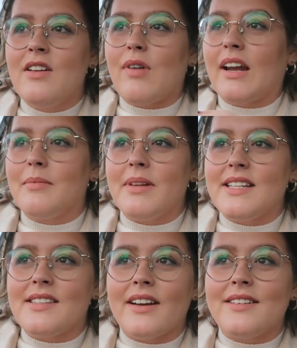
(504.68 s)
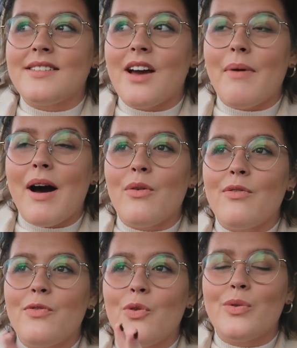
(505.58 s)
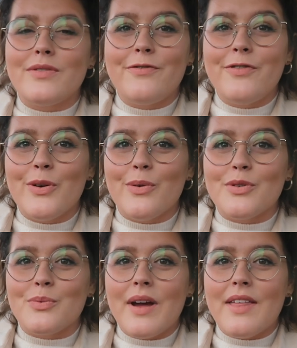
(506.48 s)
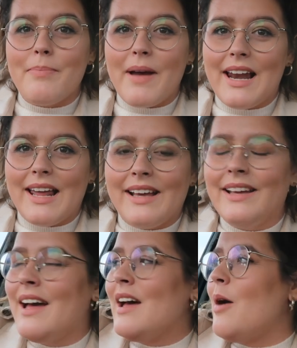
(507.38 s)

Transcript: randomly decided to go out for food with Bailey